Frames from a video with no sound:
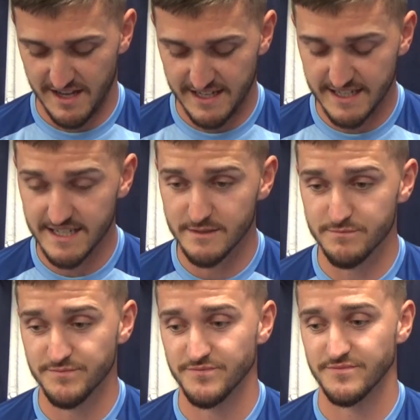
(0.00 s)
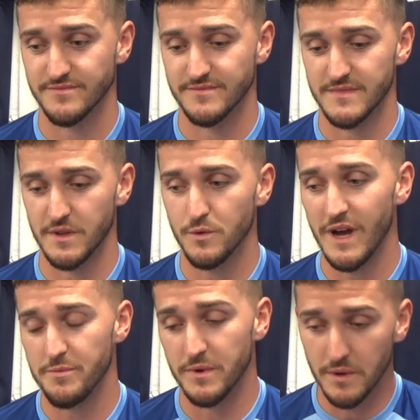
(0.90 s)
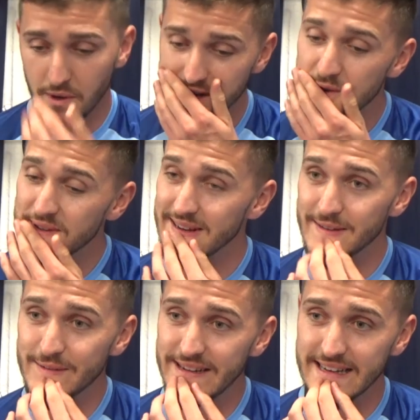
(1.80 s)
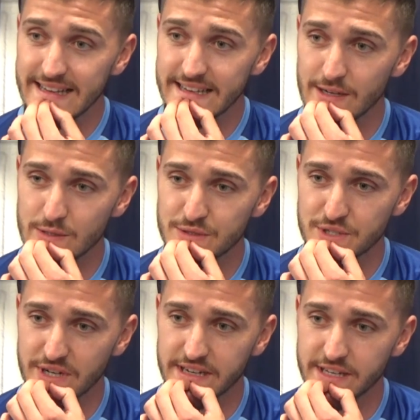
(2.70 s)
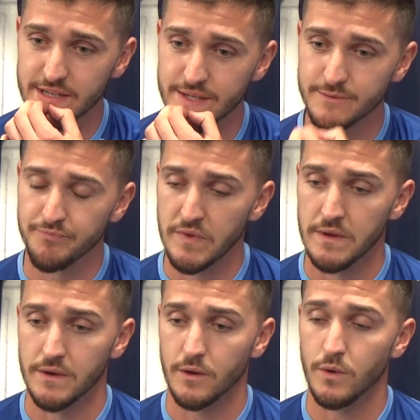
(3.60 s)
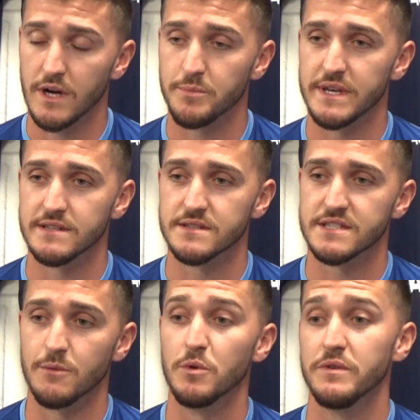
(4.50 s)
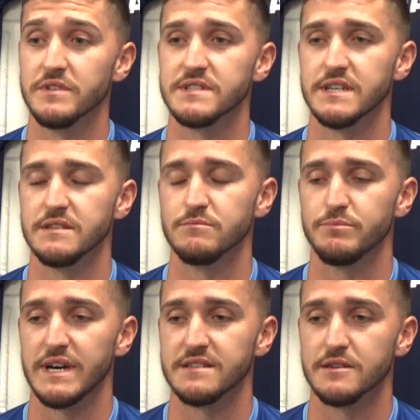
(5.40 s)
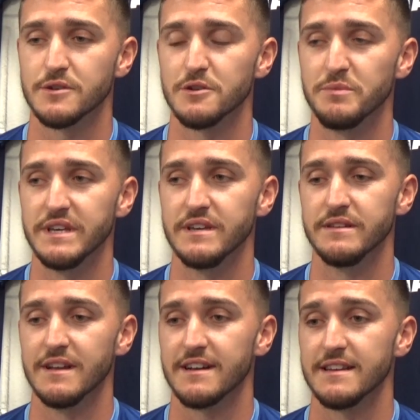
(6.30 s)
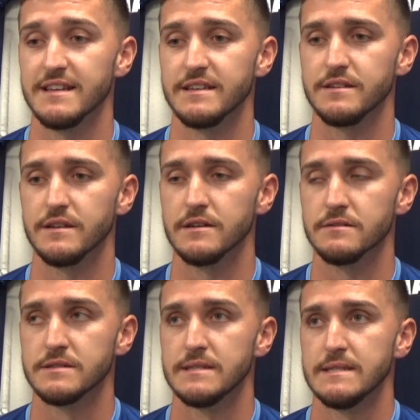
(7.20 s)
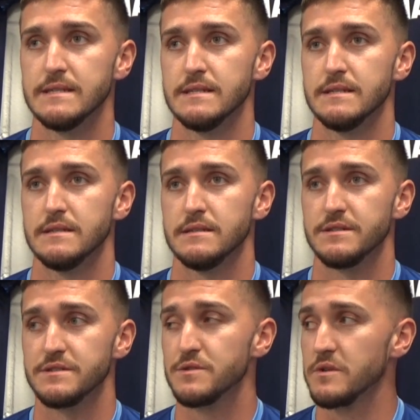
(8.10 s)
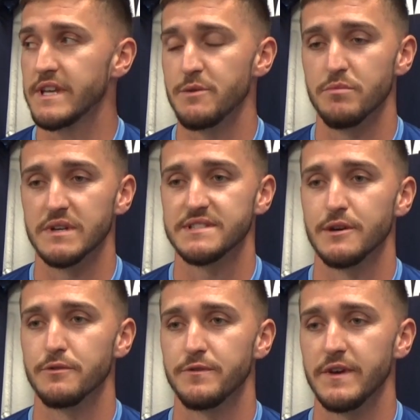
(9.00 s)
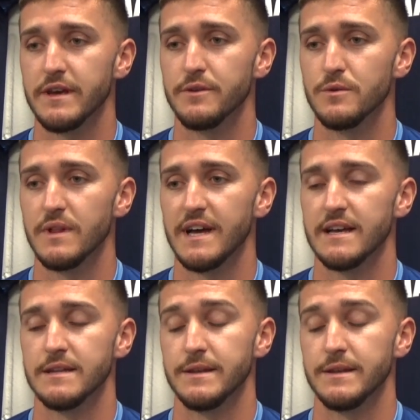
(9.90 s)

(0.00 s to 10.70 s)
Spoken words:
It all happened quite quickly, really. I was training quite a bit in the summer with the team. Bezo got me in, luckily, you know, just sort of keeping myself fit and all that.